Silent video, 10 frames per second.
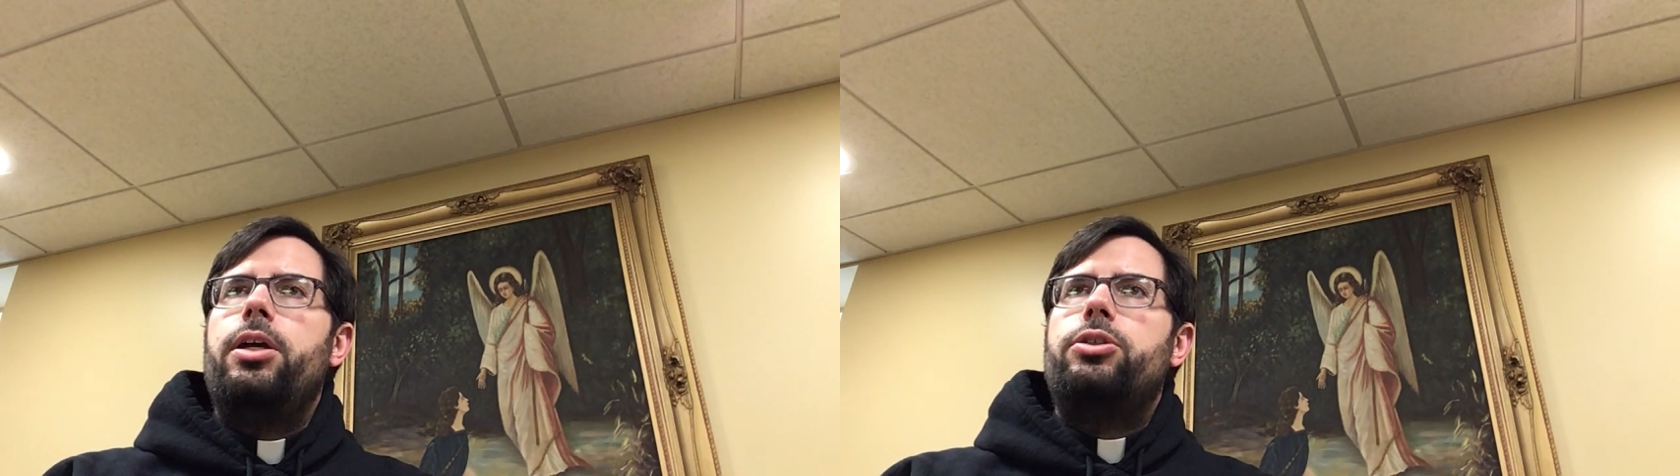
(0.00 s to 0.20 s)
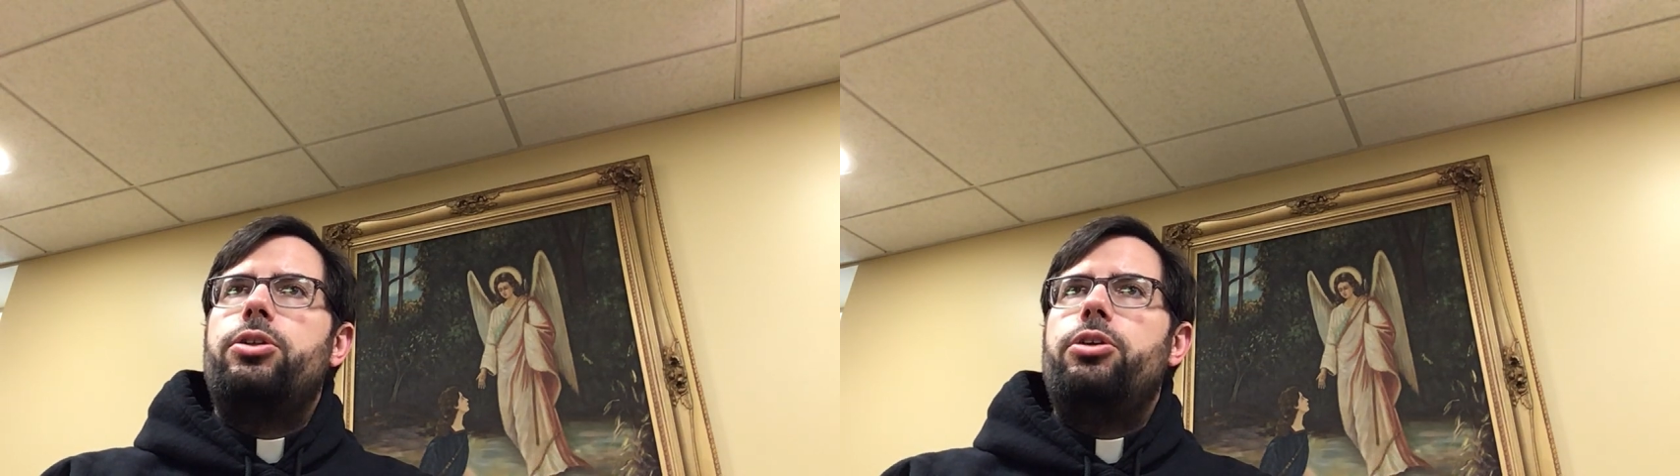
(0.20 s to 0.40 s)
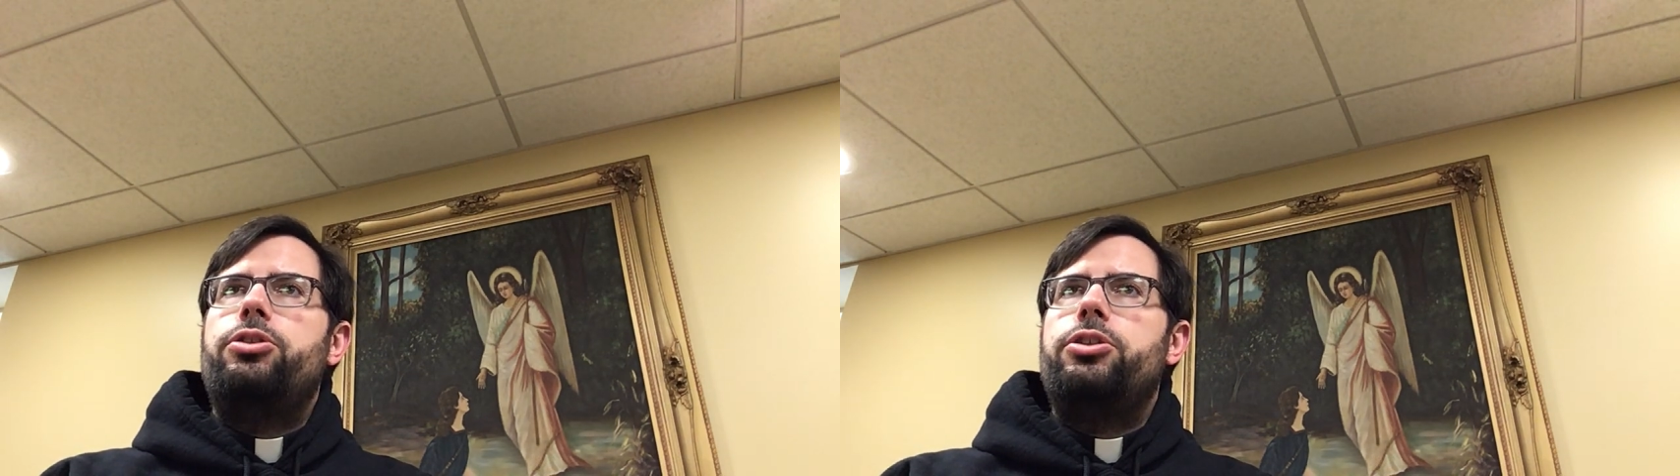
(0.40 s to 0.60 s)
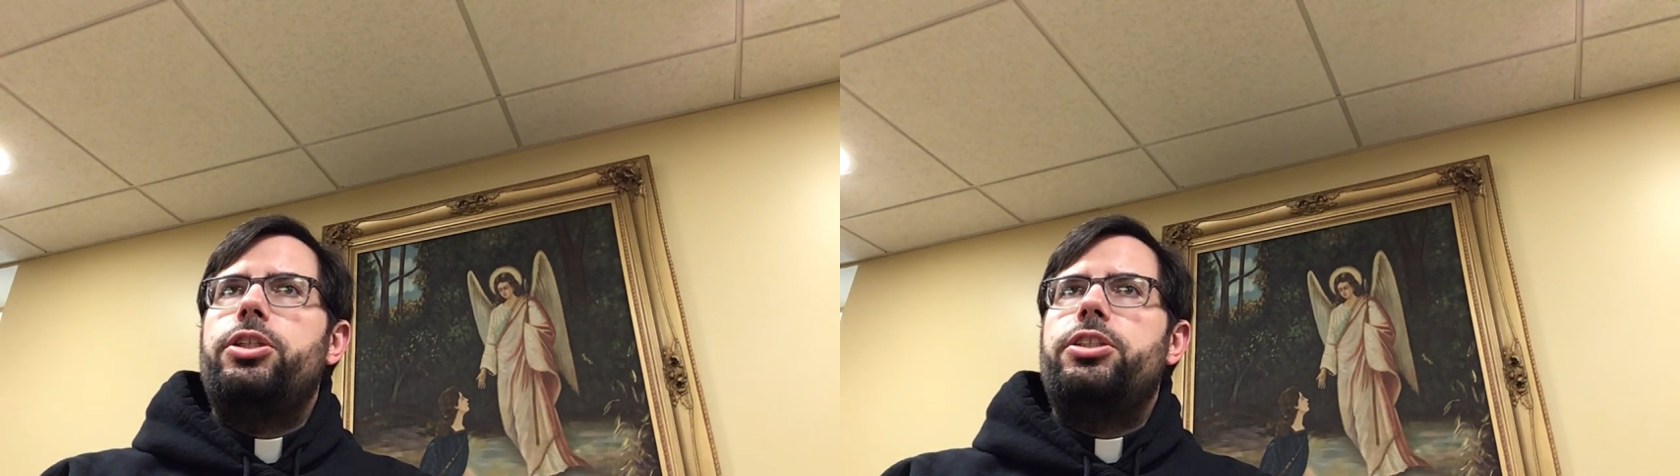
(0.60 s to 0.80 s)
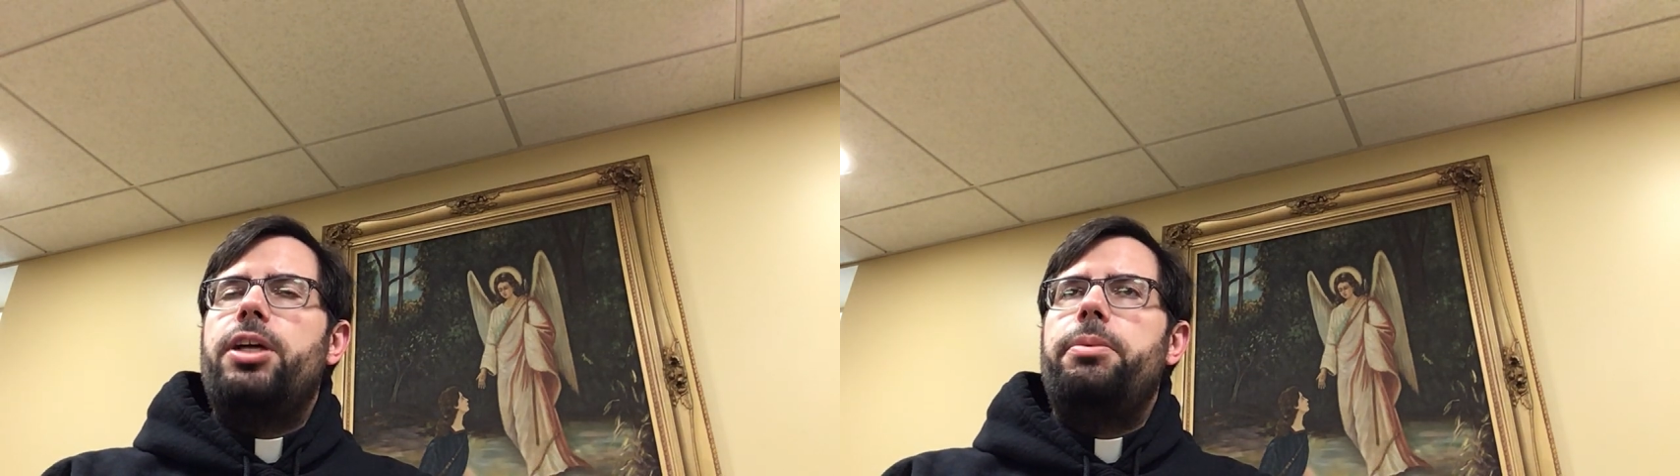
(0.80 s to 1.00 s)
So those are
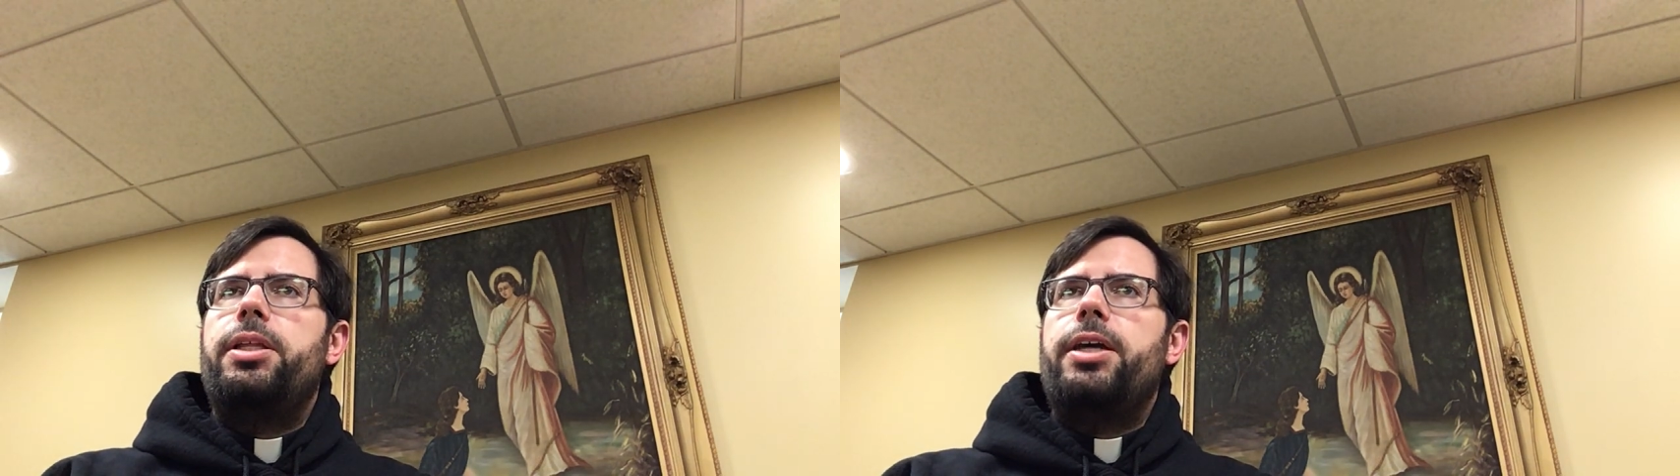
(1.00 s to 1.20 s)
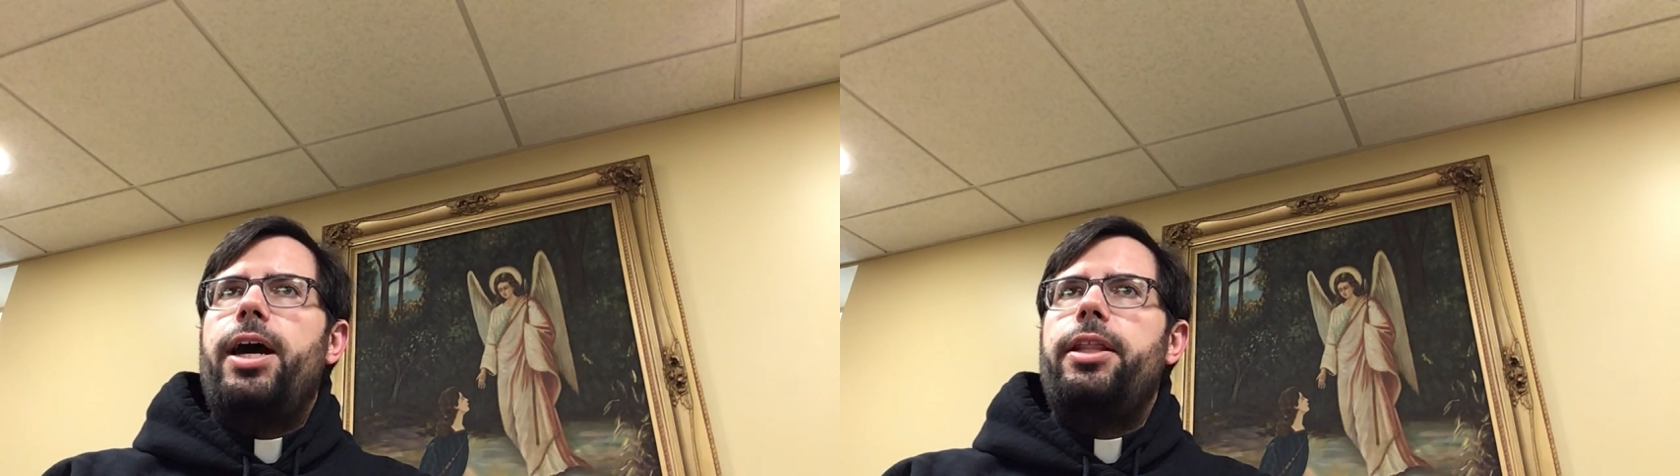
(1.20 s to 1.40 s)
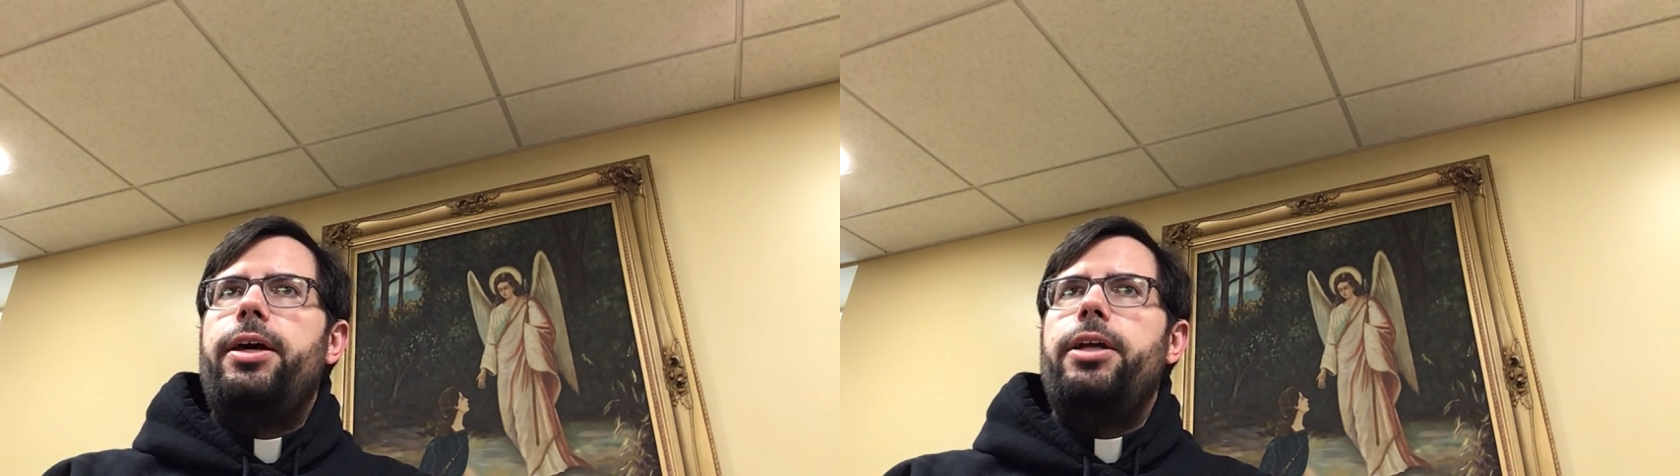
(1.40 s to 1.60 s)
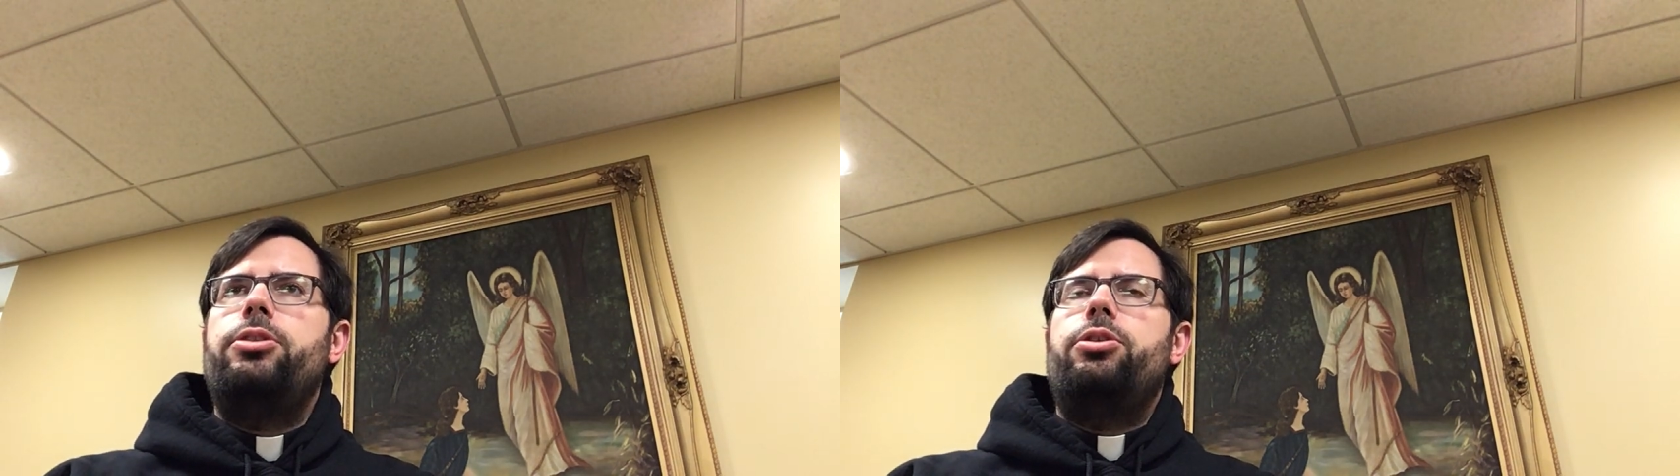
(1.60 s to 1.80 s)
just some of the guidelines.